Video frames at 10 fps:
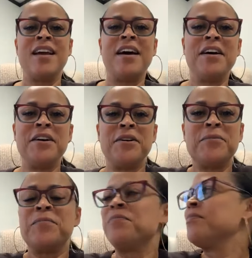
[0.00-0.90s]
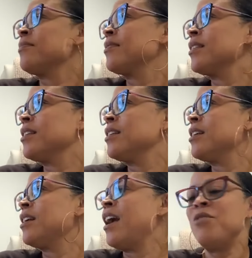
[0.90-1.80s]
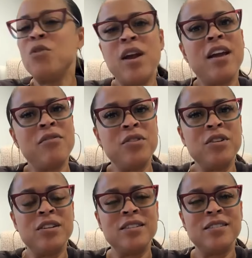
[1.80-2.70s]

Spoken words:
Have you ever...